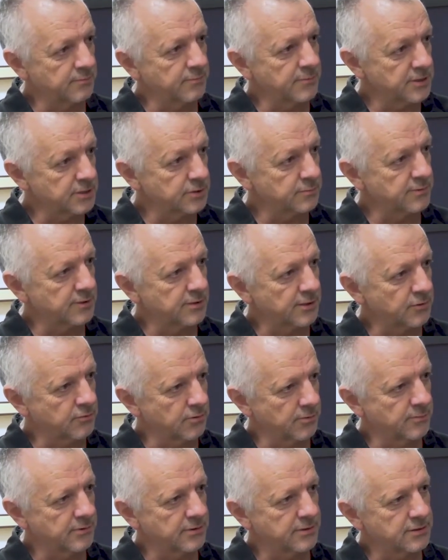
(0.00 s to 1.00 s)
measurement
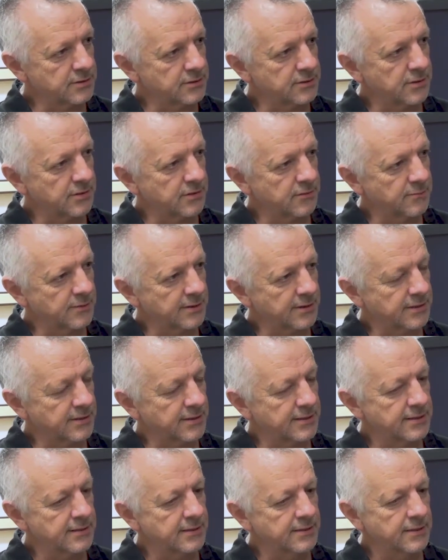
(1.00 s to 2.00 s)
equipment is kind of being
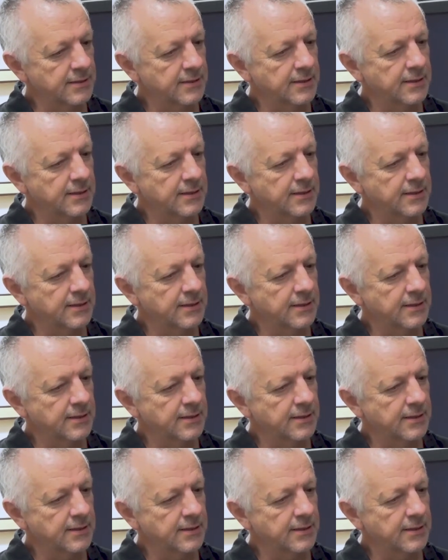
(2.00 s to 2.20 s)
needed.